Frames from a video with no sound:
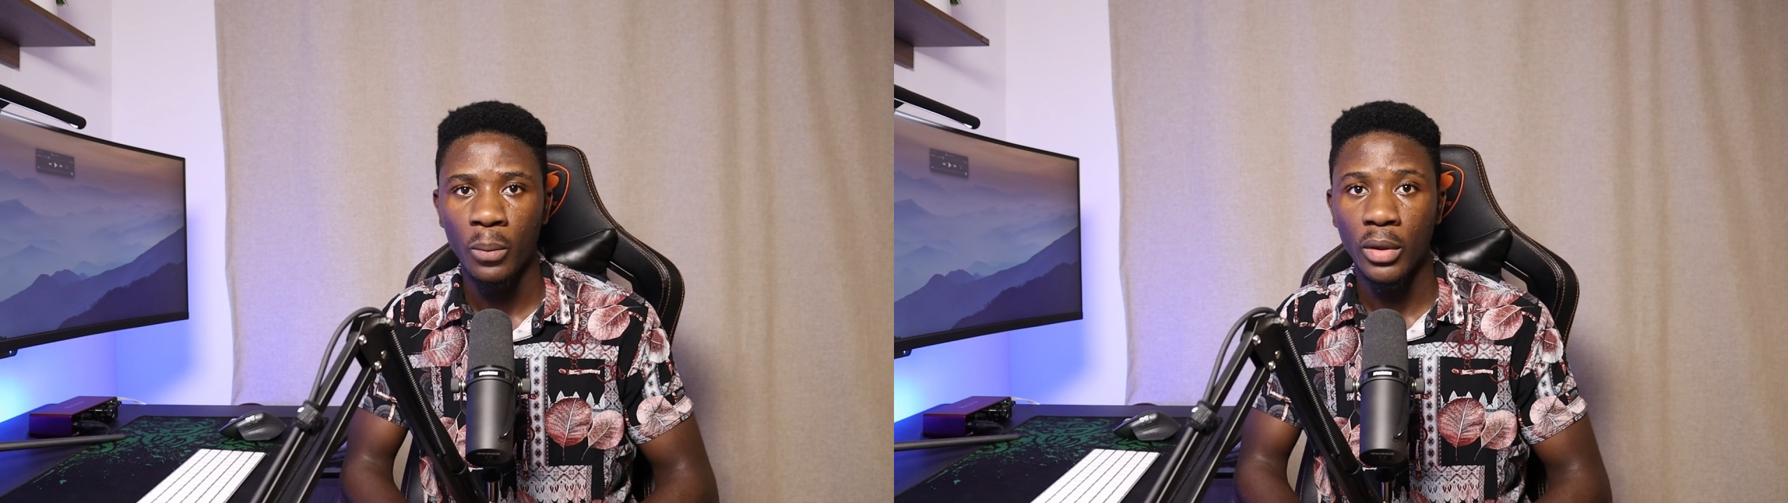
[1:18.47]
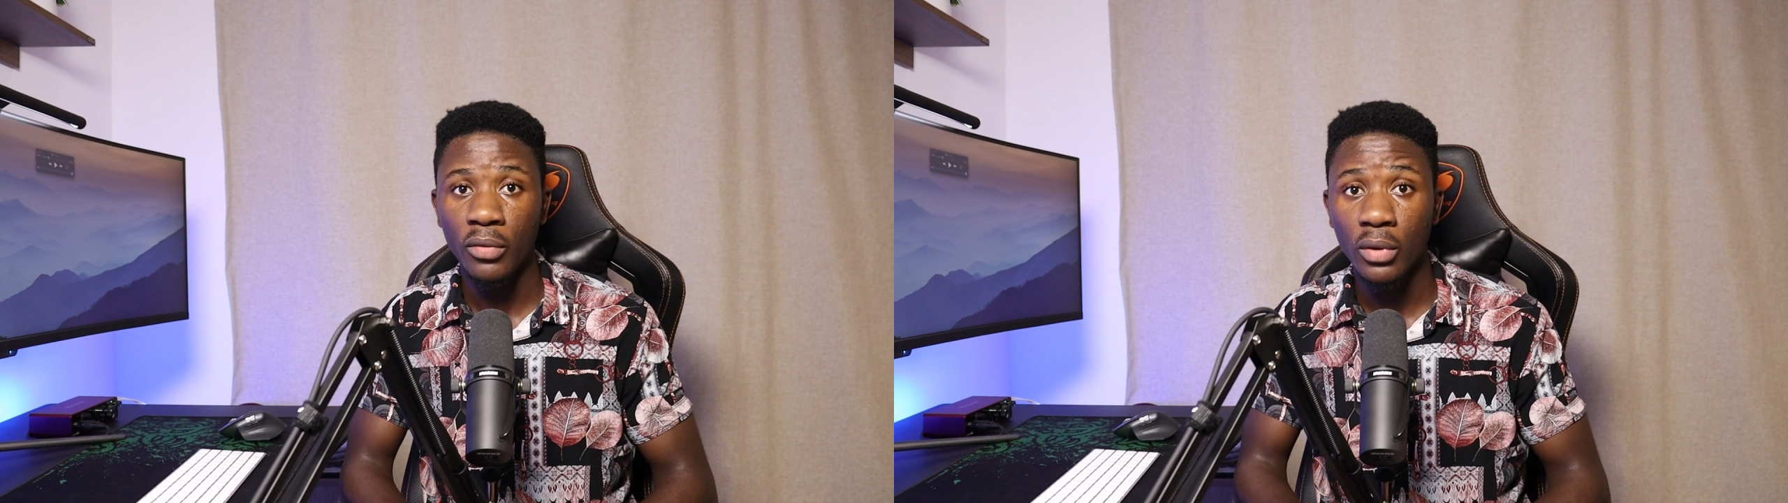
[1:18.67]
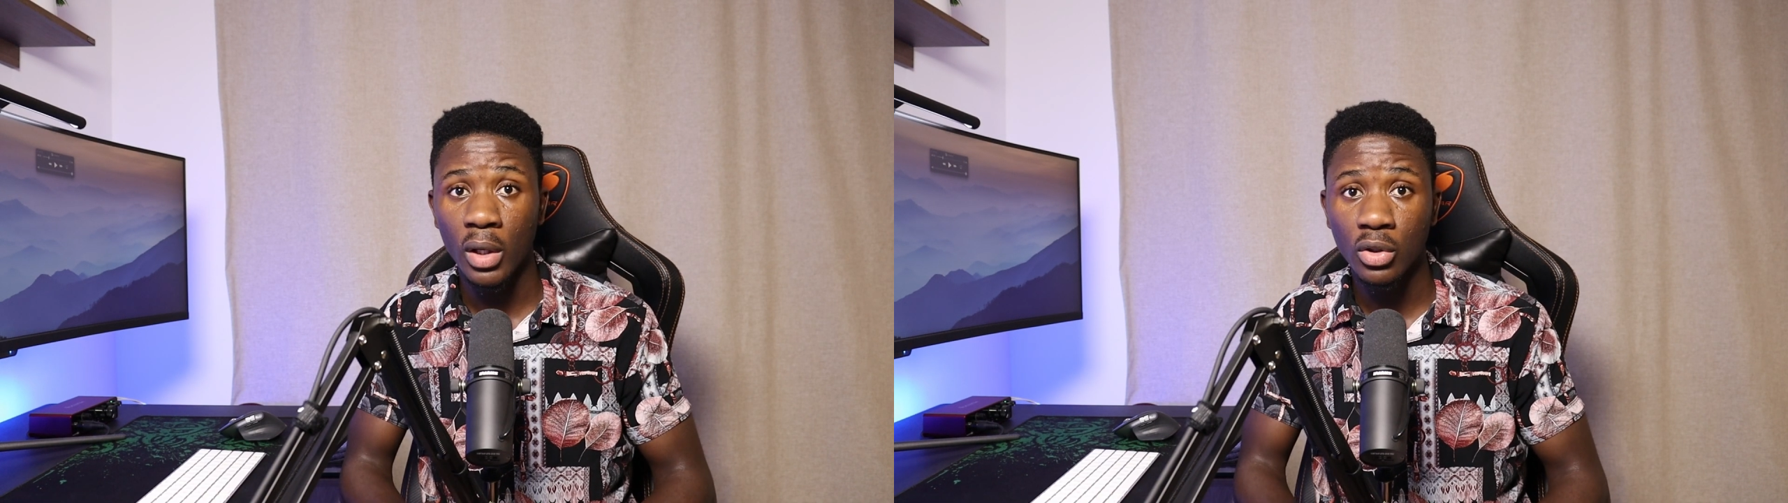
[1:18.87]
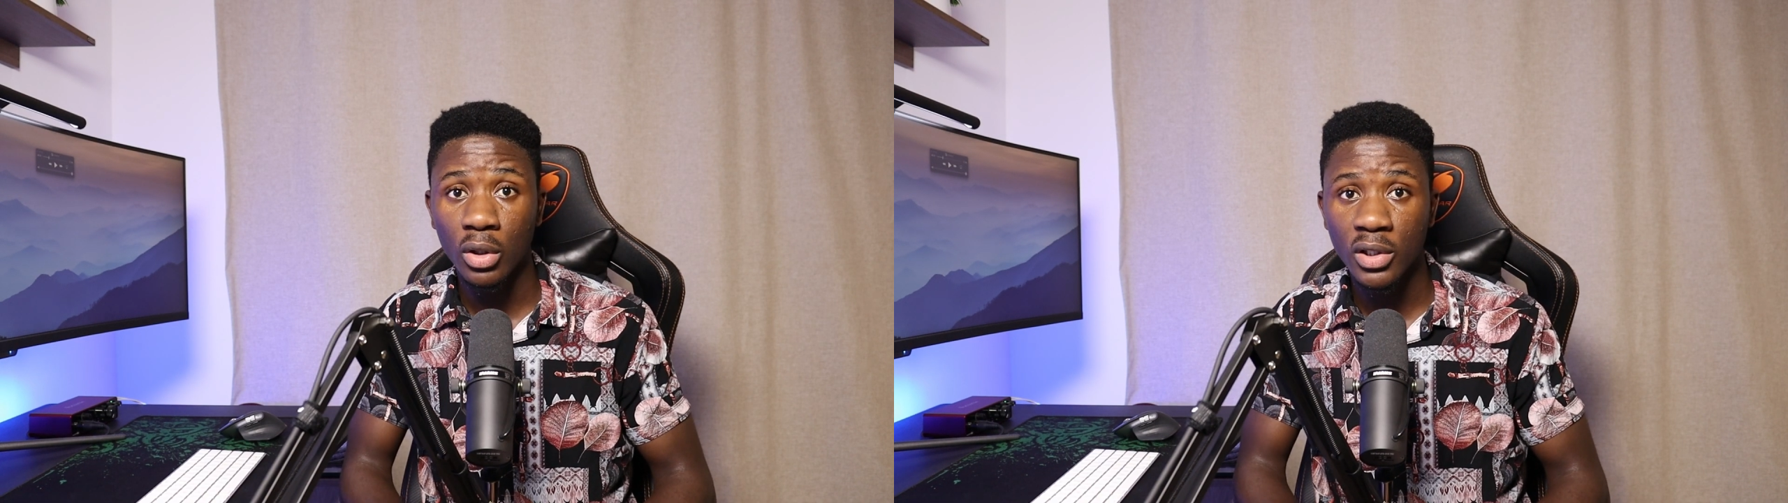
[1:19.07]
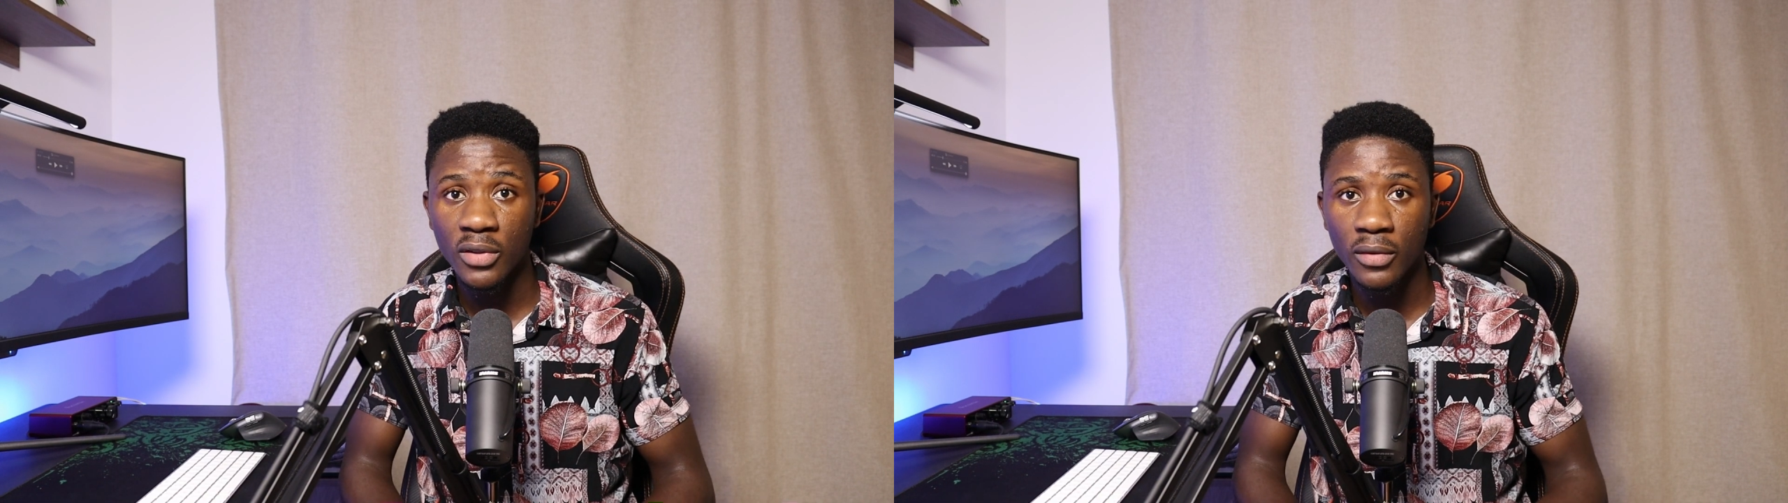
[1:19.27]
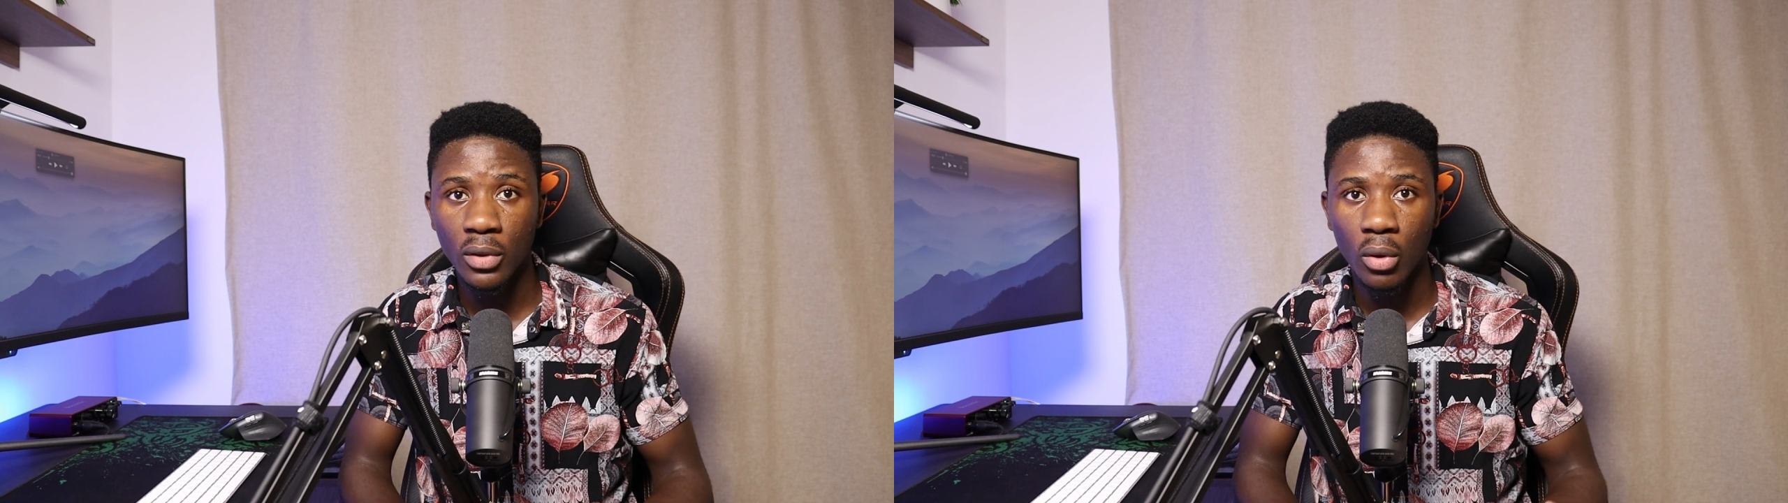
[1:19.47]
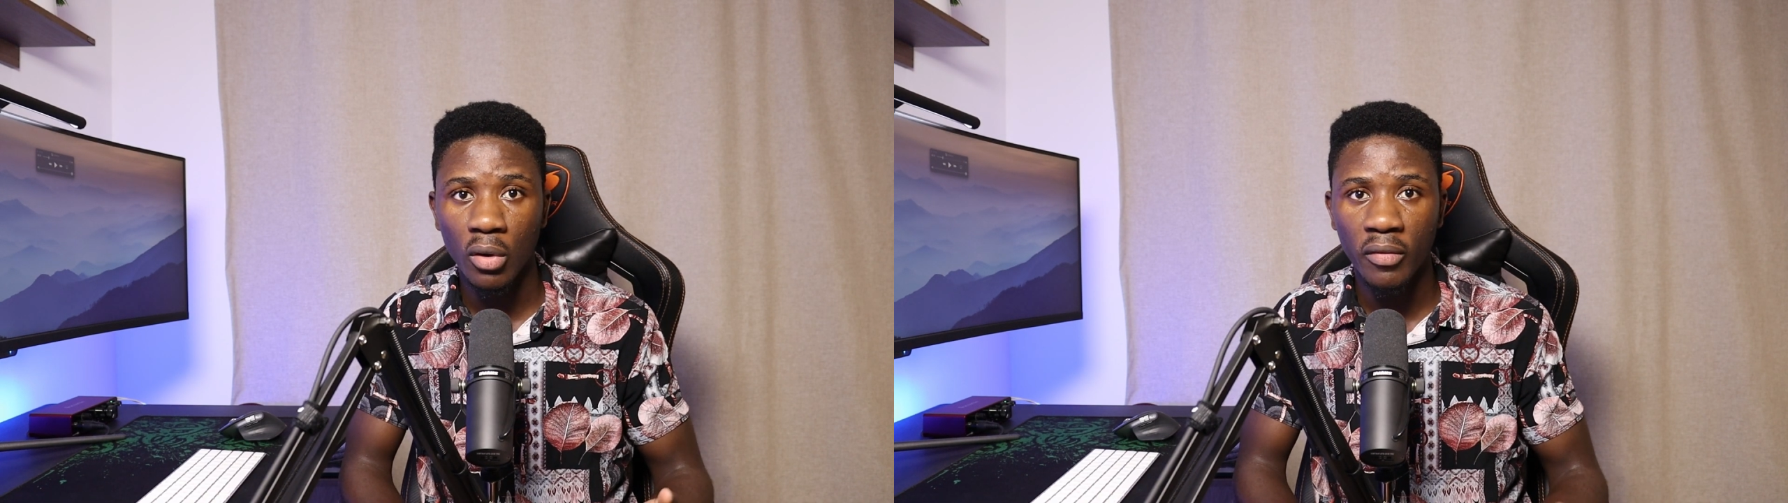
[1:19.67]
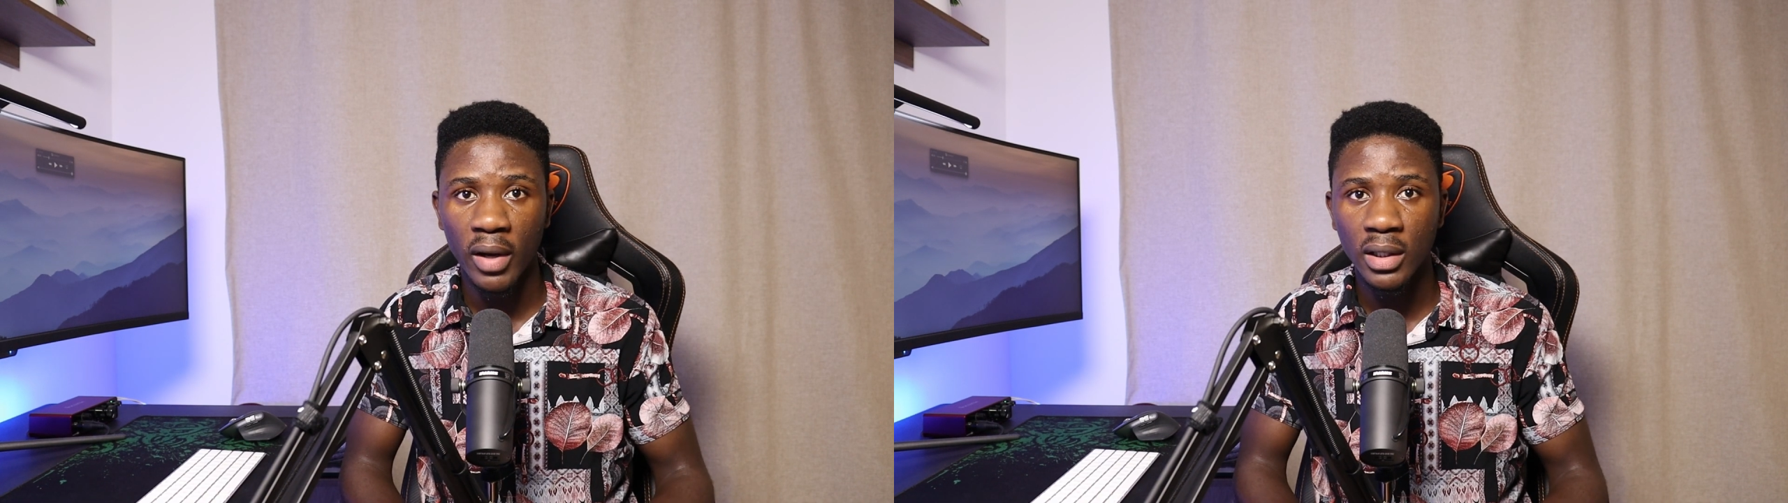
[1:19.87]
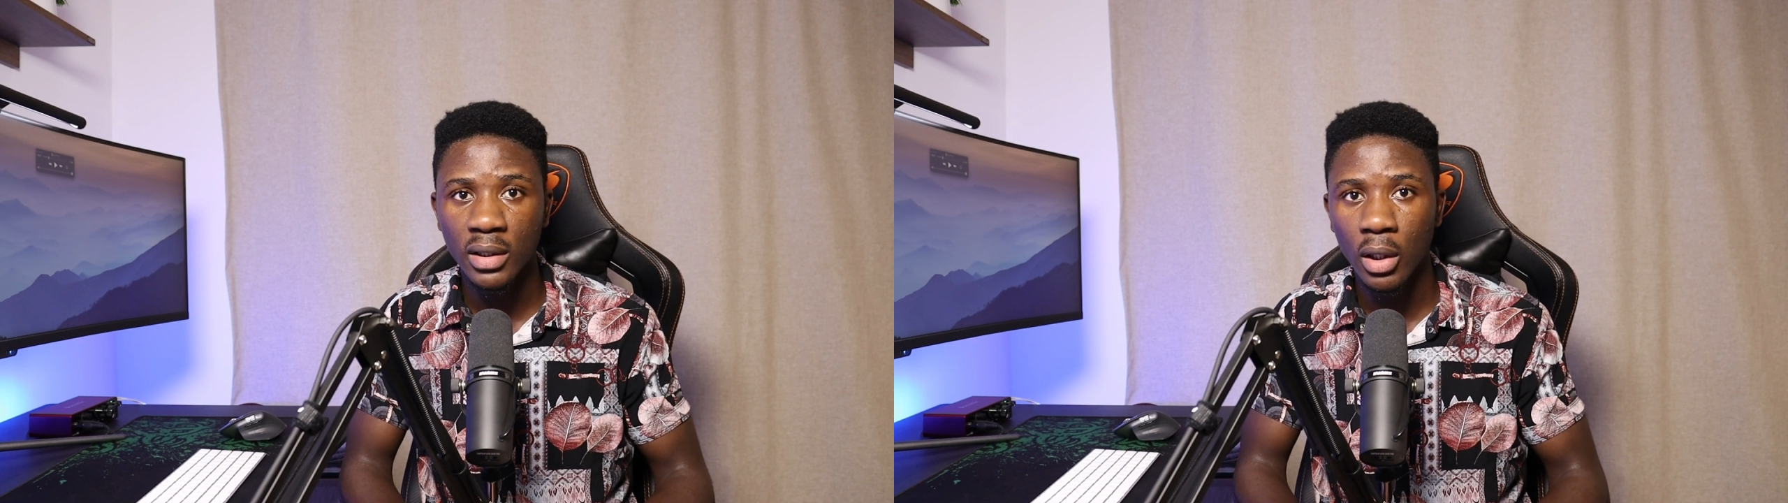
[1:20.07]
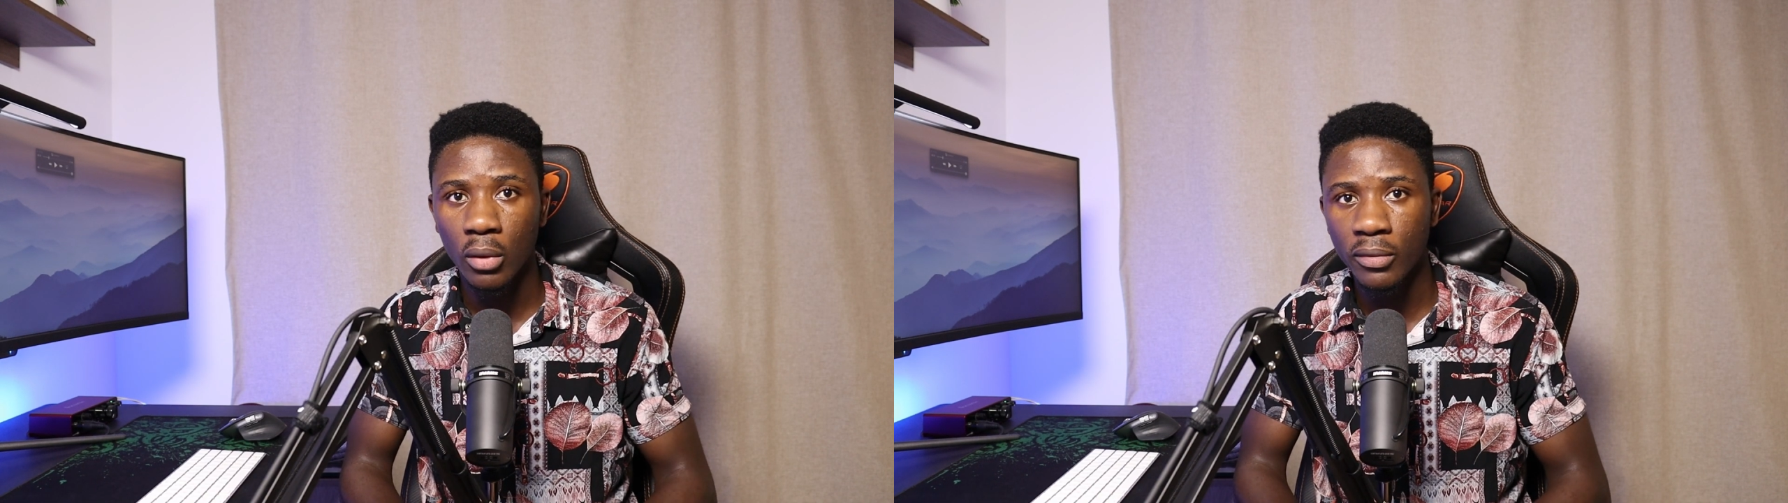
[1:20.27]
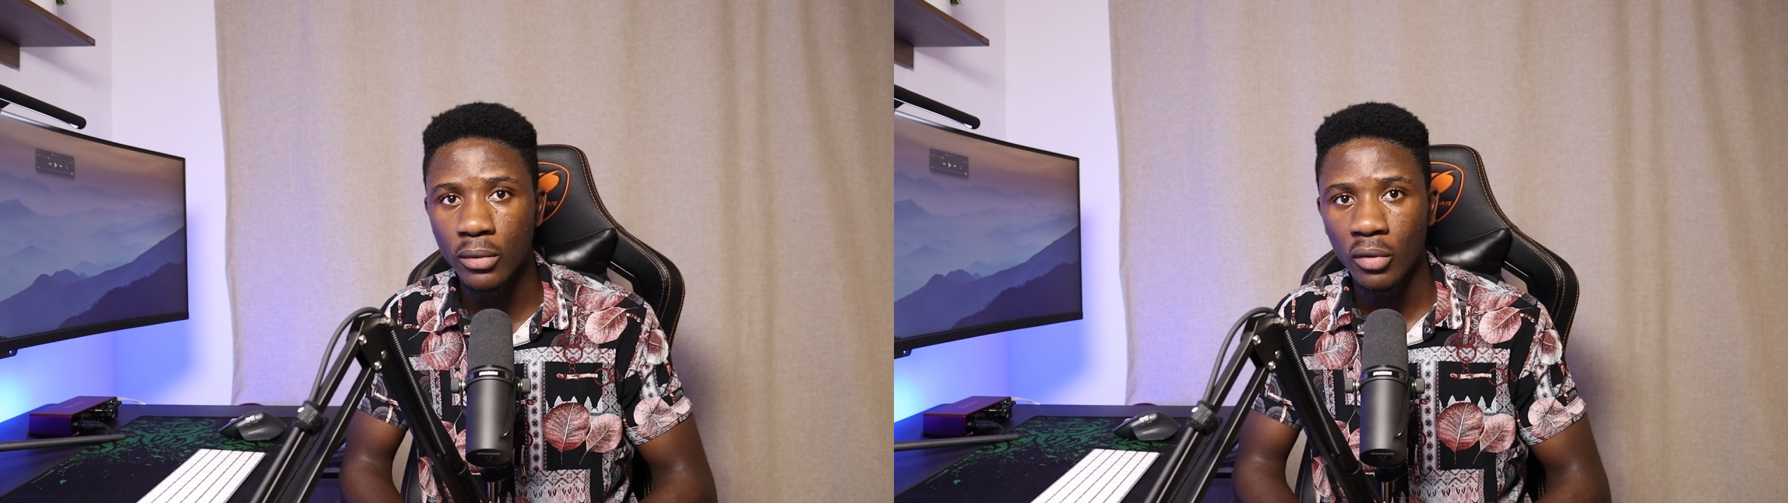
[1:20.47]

If you enjoyed this video or find it helpful,